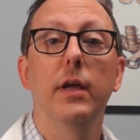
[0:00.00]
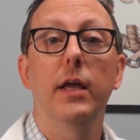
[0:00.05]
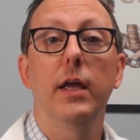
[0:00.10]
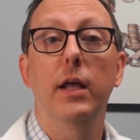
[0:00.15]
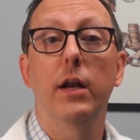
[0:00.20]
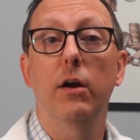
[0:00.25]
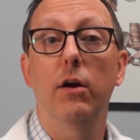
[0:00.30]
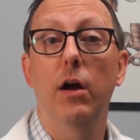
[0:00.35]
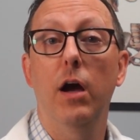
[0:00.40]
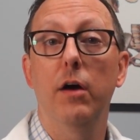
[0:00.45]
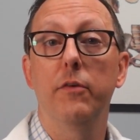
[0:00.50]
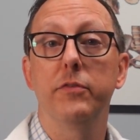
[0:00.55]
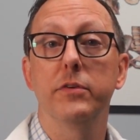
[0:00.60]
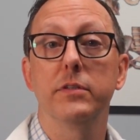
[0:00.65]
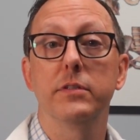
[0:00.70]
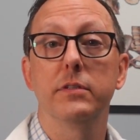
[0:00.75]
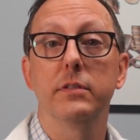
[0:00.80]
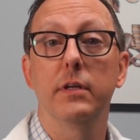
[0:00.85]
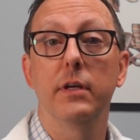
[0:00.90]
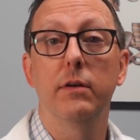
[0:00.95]
in our
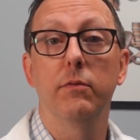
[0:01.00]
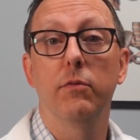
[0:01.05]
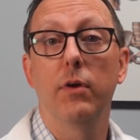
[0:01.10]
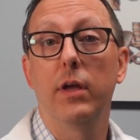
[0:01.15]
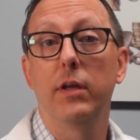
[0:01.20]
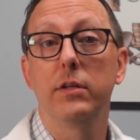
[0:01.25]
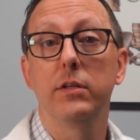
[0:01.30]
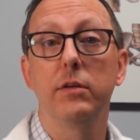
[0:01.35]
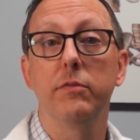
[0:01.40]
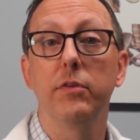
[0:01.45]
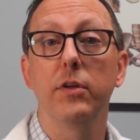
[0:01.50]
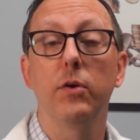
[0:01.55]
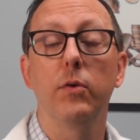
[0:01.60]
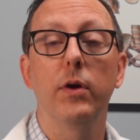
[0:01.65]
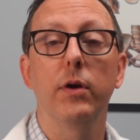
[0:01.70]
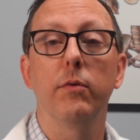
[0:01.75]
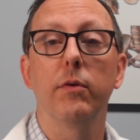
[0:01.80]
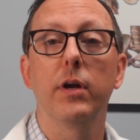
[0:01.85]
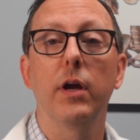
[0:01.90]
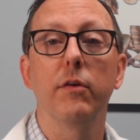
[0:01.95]
office and relatively
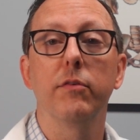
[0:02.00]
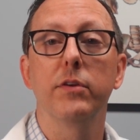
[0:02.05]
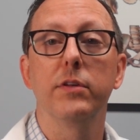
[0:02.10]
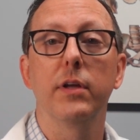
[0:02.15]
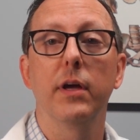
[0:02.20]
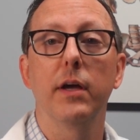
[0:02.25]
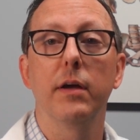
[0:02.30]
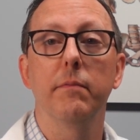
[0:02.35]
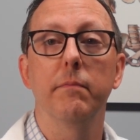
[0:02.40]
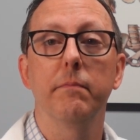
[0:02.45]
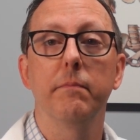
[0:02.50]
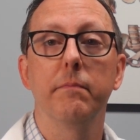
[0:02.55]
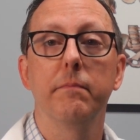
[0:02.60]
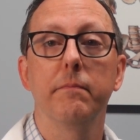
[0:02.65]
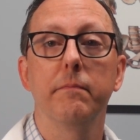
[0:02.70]
quick recovery time.